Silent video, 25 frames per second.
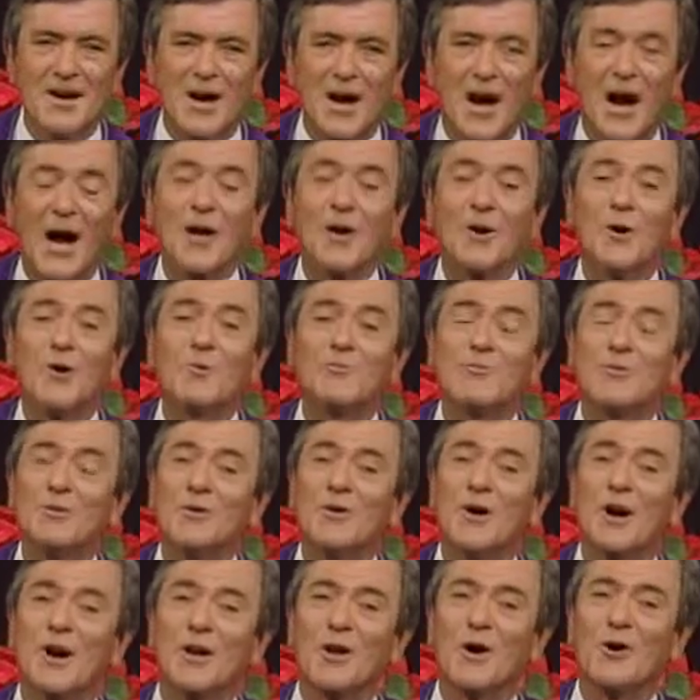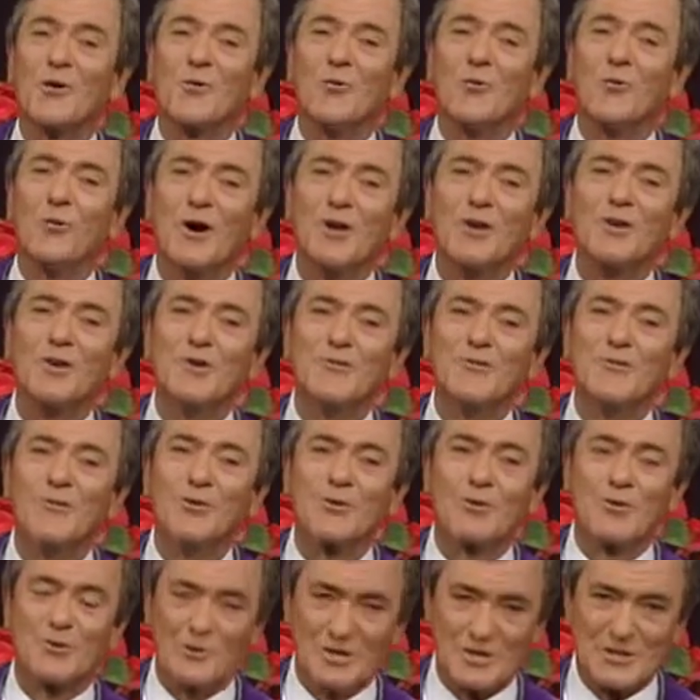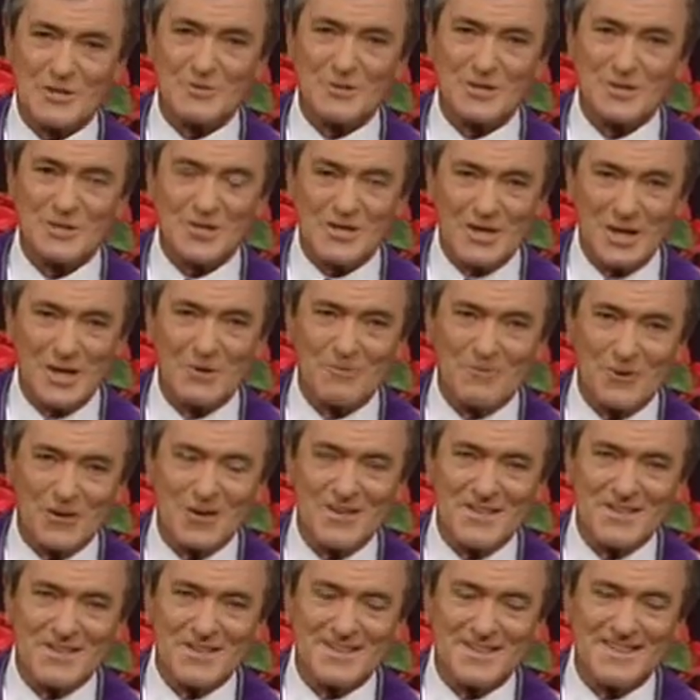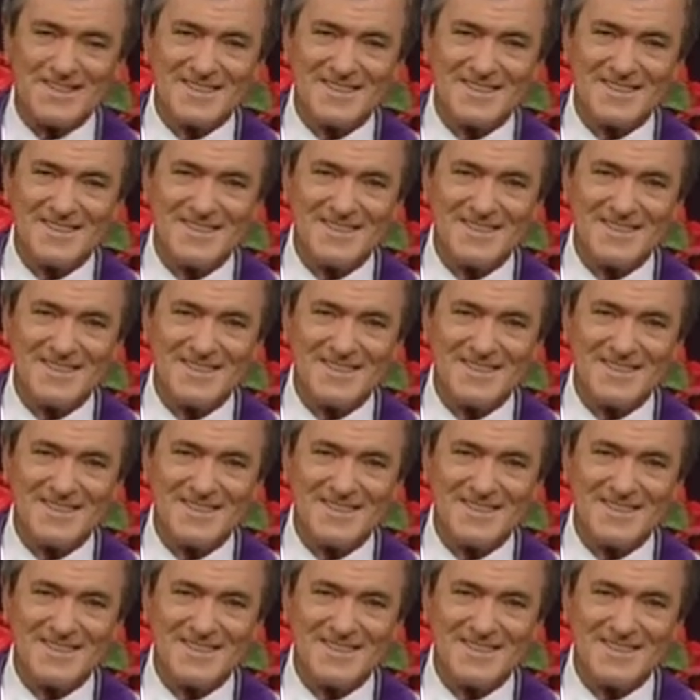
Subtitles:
I hope you had a wonderful Christmas celebration.